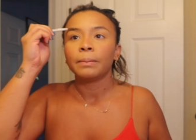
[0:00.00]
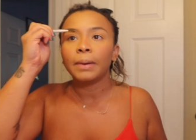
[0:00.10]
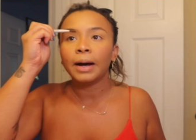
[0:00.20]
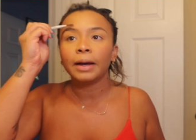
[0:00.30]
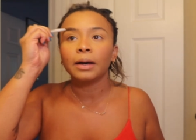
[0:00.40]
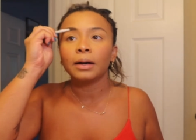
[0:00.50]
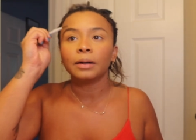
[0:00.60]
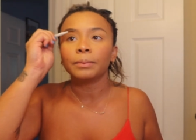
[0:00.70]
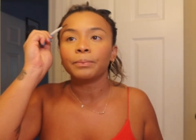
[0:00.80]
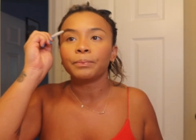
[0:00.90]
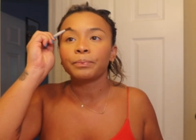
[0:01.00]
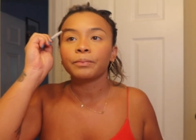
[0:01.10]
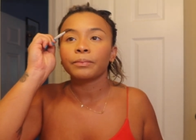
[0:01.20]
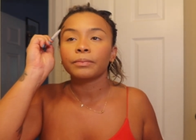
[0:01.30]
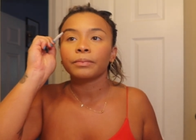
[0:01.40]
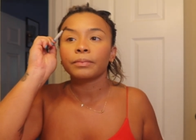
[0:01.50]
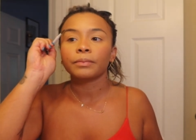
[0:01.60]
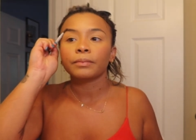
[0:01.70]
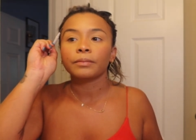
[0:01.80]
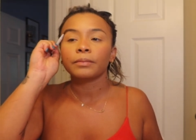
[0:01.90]
my, um,
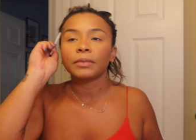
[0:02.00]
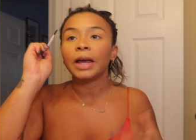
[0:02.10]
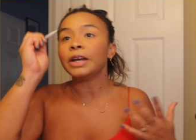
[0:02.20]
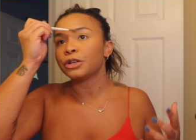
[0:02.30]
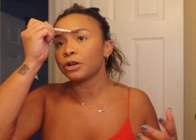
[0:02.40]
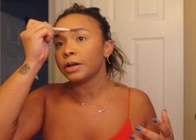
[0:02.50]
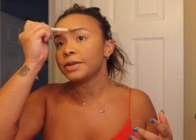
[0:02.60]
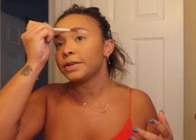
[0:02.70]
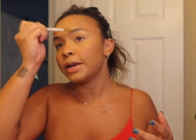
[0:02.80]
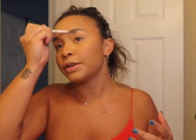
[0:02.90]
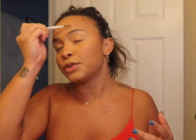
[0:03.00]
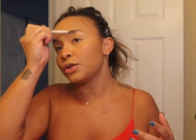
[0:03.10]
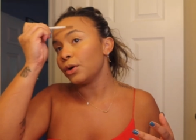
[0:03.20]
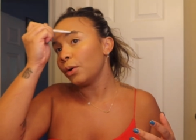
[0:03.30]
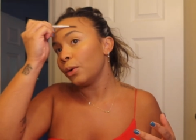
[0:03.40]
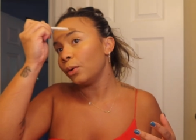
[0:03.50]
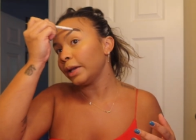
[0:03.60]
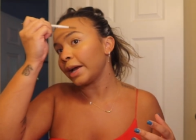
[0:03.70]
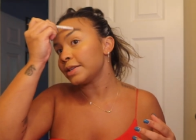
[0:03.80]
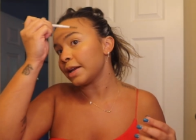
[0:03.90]
interest. And so,
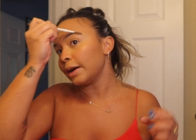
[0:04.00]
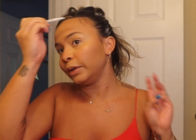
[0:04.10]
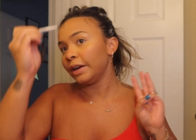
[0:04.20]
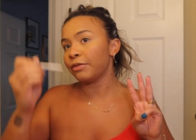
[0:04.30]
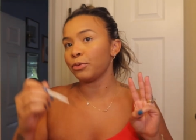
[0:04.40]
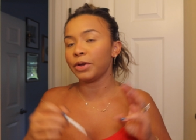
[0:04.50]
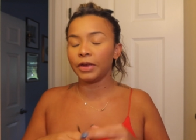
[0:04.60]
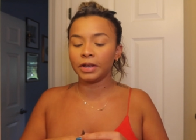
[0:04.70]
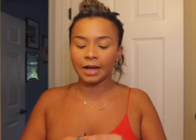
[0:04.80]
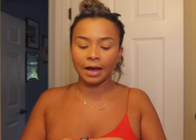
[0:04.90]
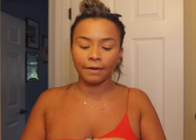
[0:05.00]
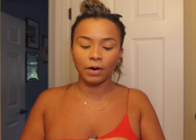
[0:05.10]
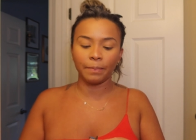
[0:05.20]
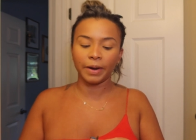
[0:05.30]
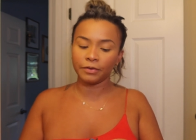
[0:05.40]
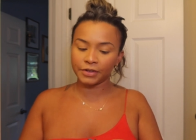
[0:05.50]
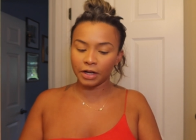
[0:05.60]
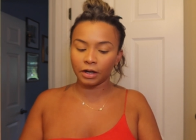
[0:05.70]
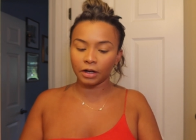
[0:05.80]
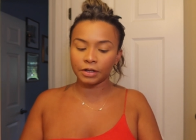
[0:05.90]
like I said, I only have three things. I have a pair of
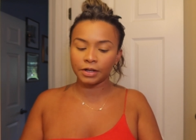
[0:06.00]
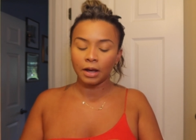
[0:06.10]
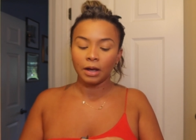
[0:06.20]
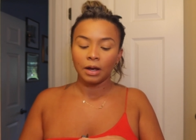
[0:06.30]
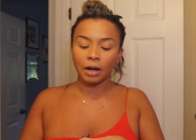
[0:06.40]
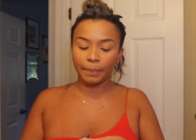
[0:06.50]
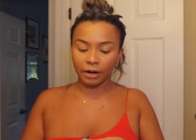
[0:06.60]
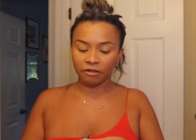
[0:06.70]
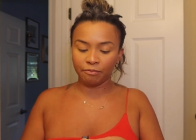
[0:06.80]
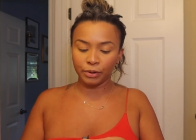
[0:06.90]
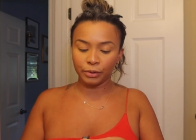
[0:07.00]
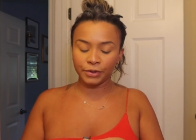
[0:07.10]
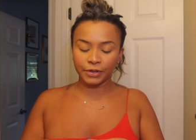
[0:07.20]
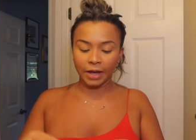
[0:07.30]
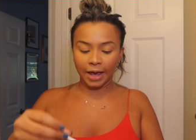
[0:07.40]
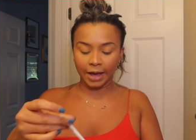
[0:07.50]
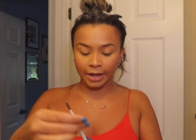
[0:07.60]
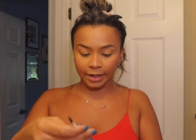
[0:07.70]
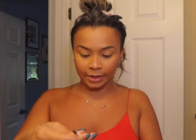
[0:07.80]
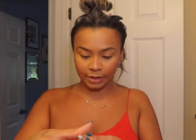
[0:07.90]
sneakers, a pair of boots,
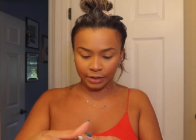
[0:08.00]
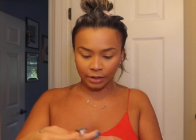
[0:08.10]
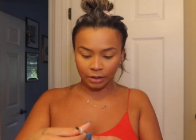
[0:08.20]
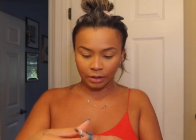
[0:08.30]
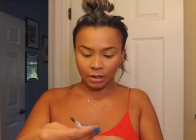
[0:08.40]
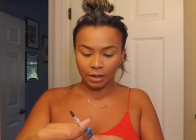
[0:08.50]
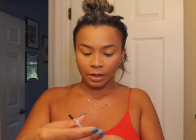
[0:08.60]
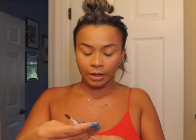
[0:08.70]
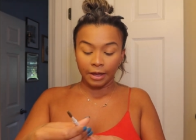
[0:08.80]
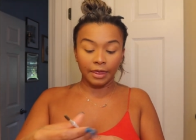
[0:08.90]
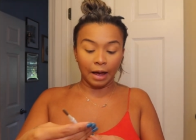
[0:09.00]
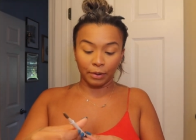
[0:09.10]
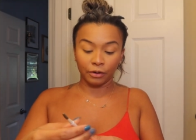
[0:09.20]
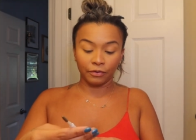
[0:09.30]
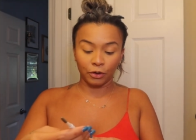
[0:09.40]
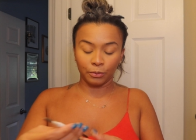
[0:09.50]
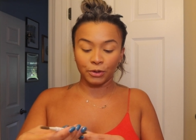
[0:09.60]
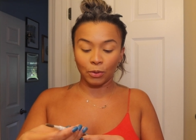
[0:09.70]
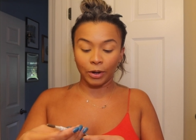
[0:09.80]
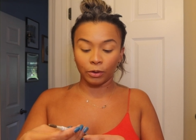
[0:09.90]
and that perfume.
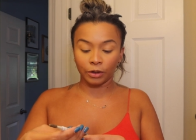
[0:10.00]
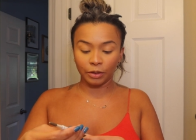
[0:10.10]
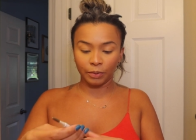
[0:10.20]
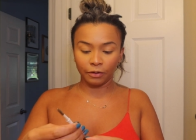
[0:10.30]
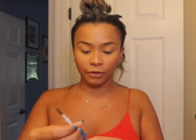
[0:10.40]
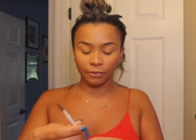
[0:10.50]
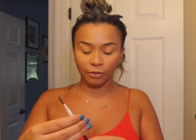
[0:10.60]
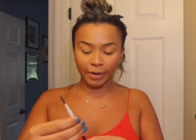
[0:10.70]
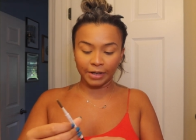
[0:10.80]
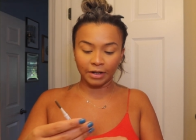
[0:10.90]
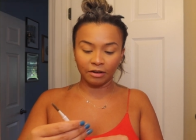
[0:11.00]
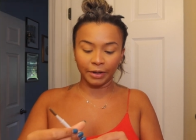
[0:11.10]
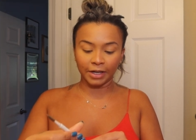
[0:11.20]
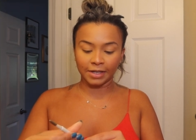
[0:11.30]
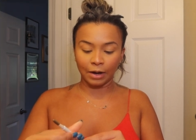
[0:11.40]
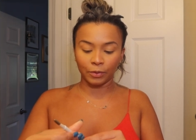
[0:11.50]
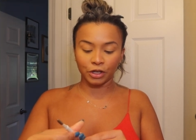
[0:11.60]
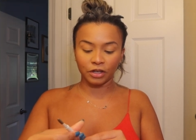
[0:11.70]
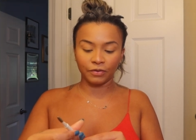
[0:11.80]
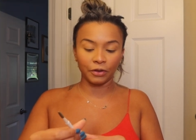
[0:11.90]
So I ordered the perfume for myself because that
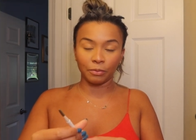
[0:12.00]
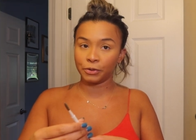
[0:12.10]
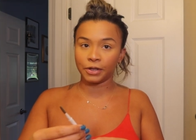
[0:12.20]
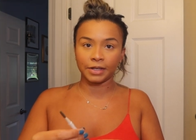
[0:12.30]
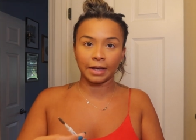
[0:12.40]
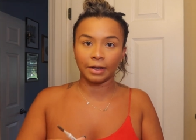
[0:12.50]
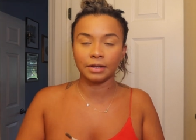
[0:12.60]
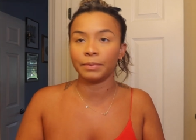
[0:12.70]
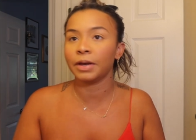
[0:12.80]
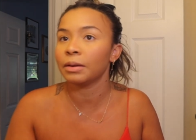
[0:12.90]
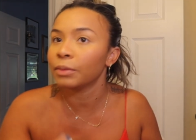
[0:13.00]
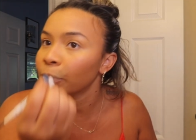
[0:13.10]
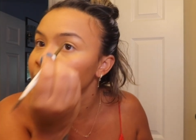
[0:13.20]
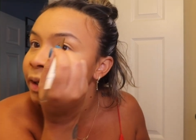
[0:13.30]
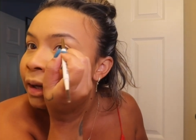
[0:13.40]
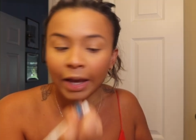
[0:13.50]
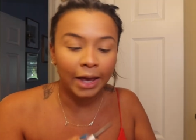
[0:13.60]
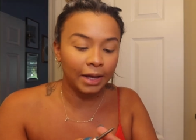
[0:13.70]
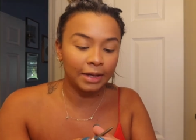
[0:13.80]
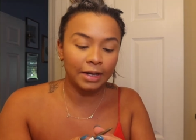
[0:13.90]
one just felt the most exciting to me in the moment.
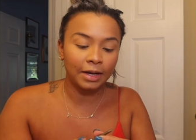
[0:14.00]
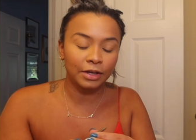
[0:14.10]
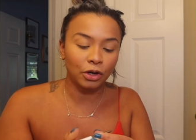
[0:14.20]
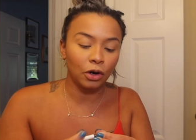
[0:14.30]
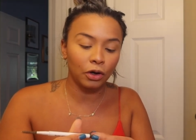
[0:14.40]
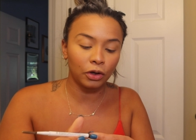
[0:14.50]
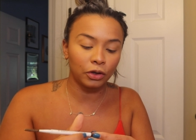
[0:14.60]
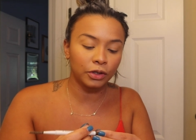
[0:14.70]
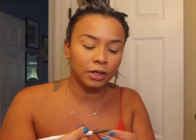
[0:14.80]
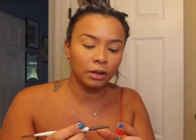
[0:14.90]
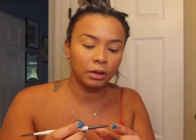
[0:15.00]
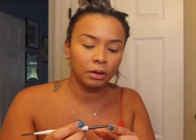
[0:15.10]
And it is called,